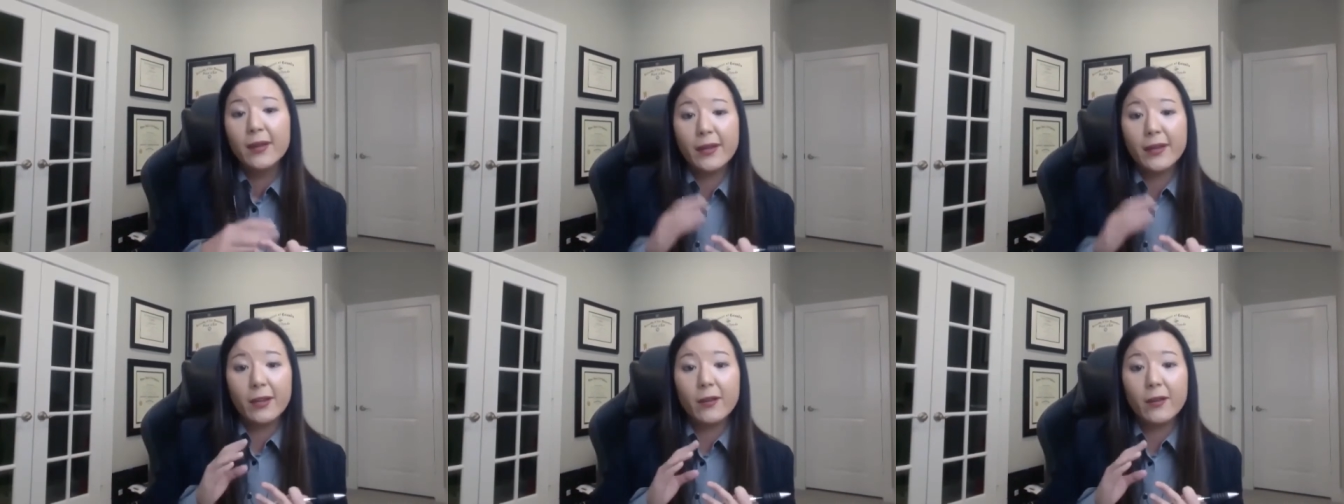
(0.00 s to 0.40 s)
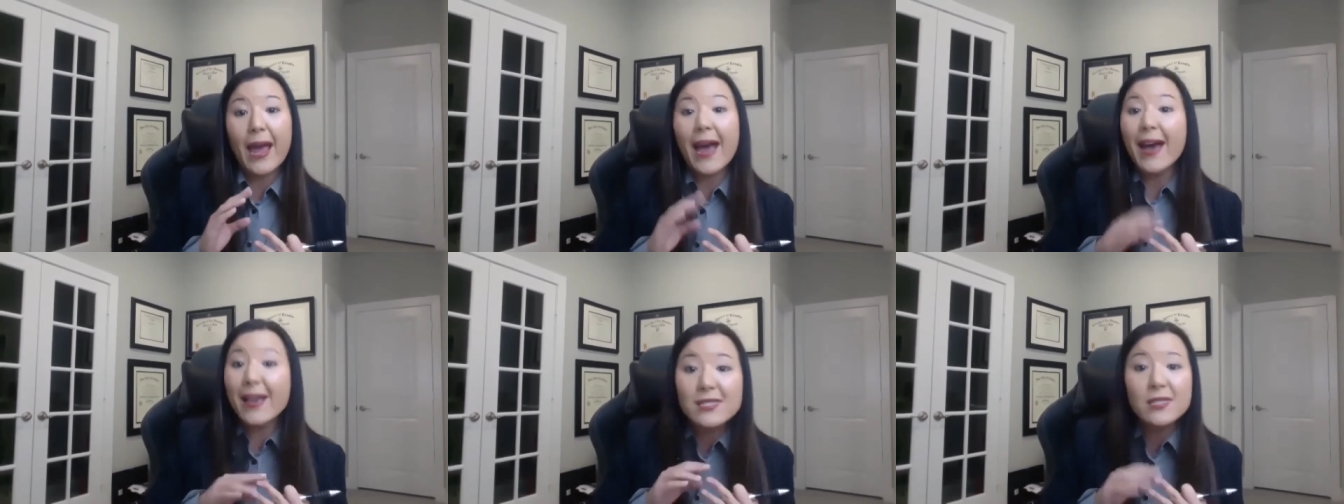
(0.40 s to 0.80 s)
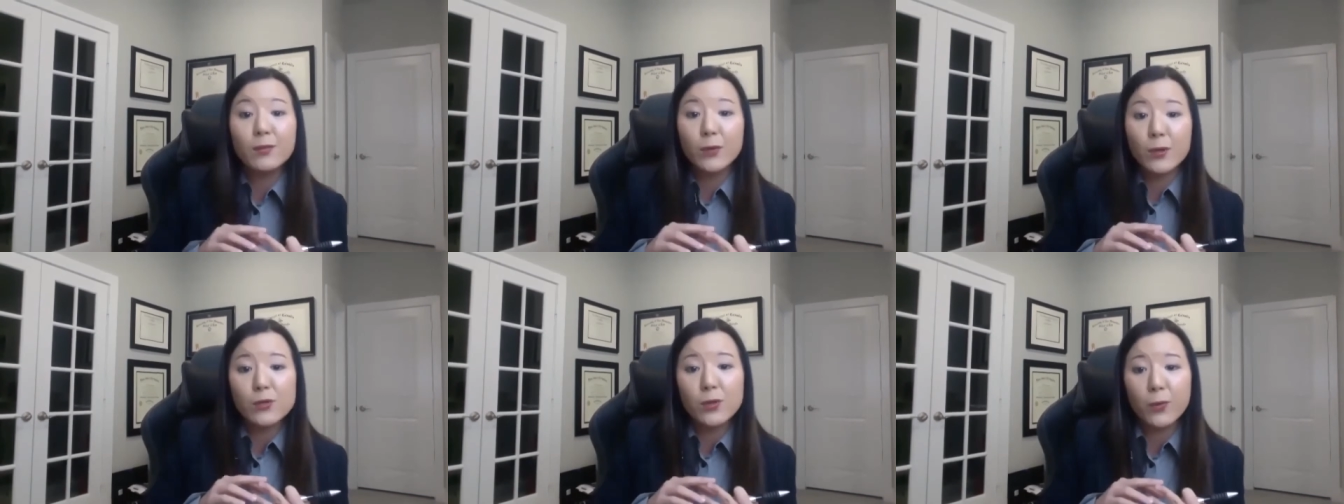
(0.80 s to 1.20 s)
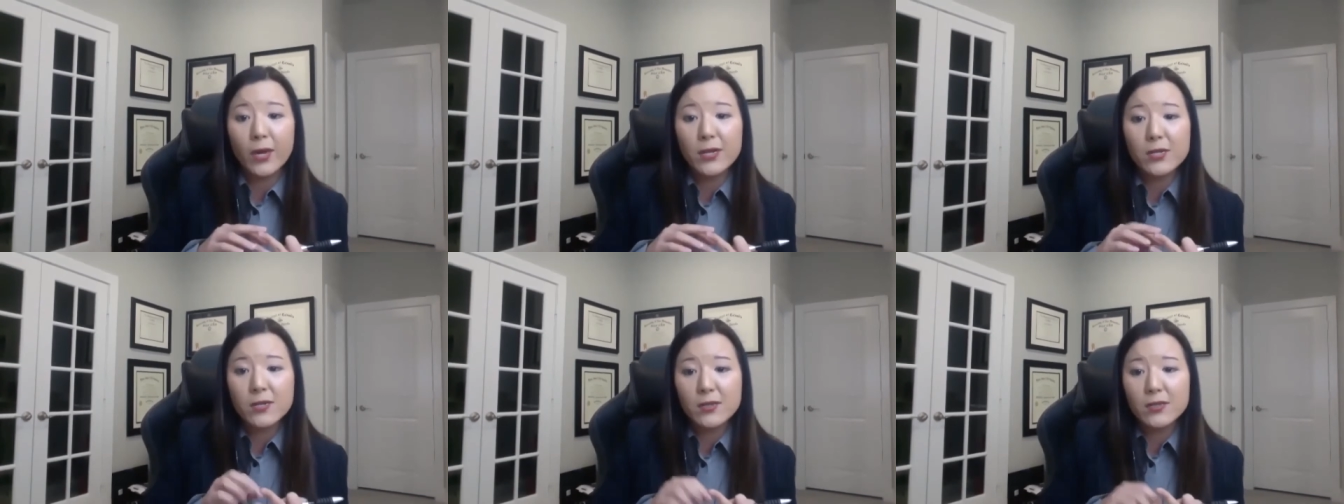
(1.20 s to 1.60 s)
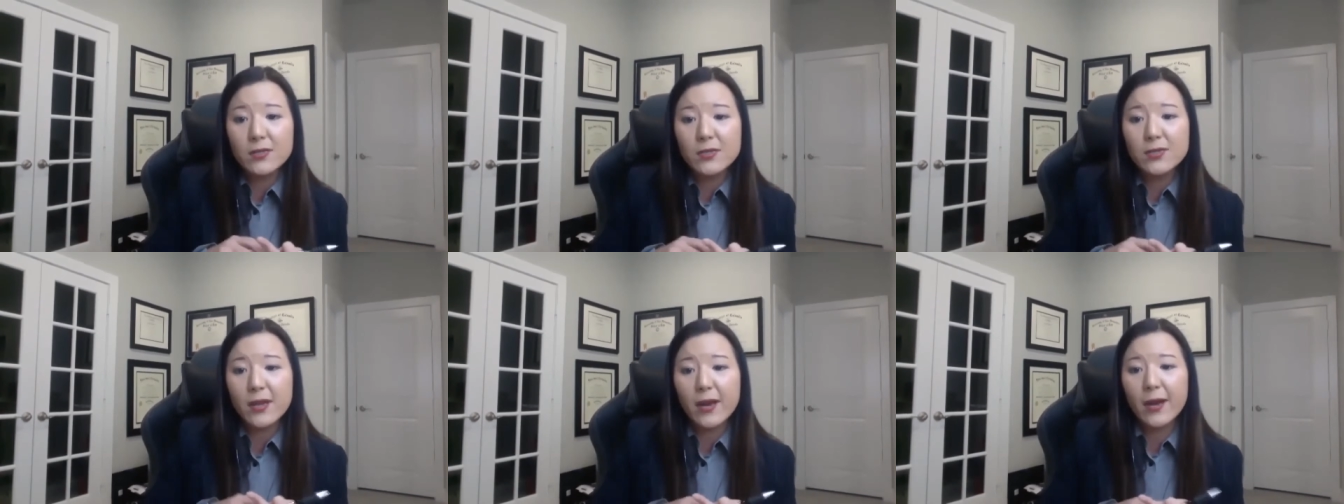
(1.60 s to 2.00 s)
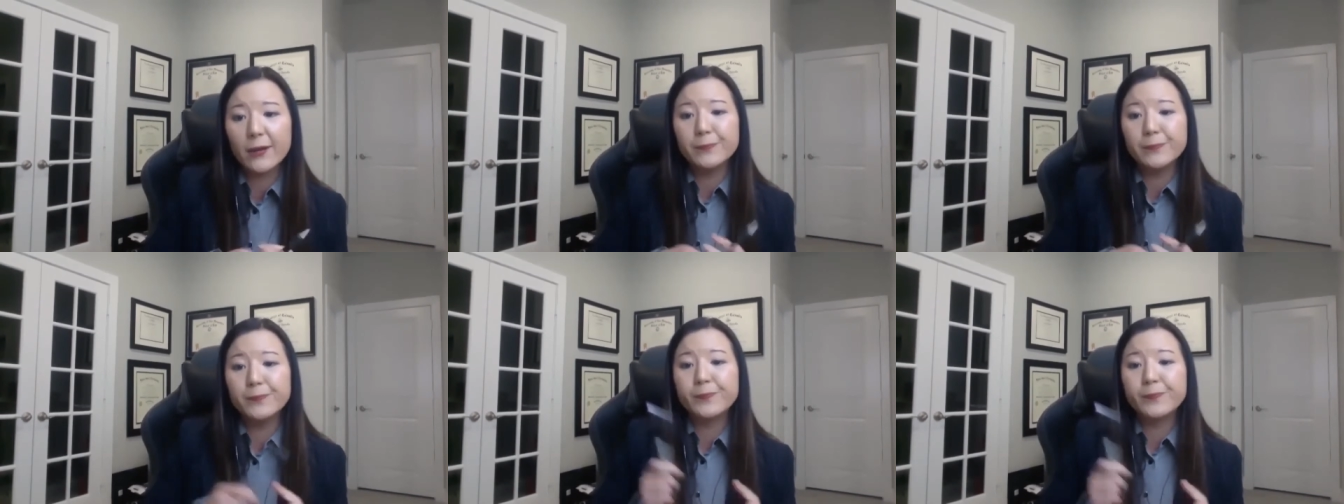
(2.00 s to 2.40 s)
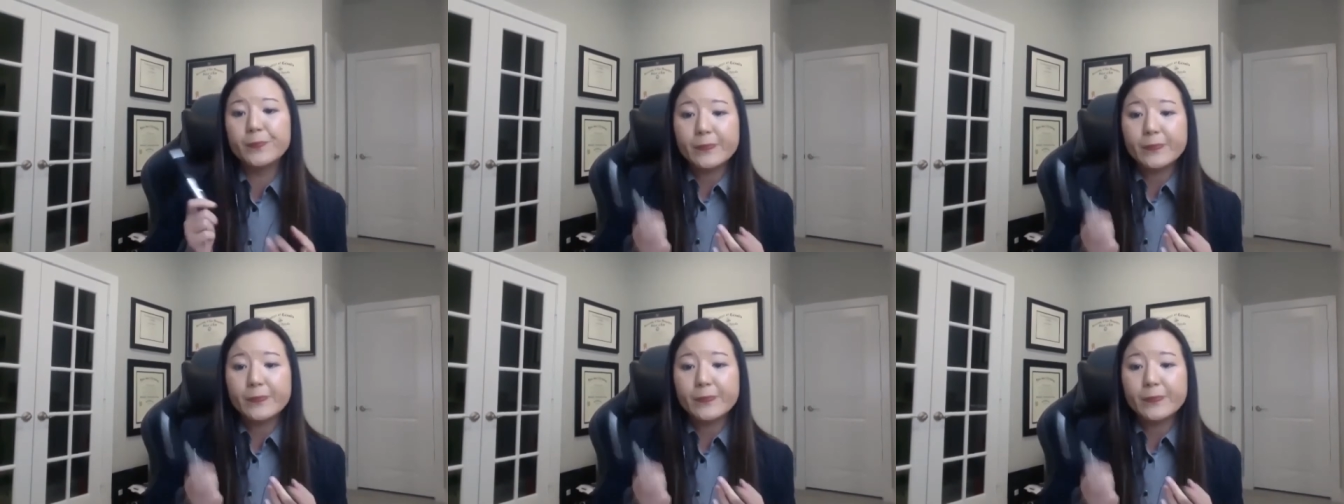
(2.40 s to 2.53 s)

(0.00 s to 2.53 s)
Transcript: like ask them those questions um,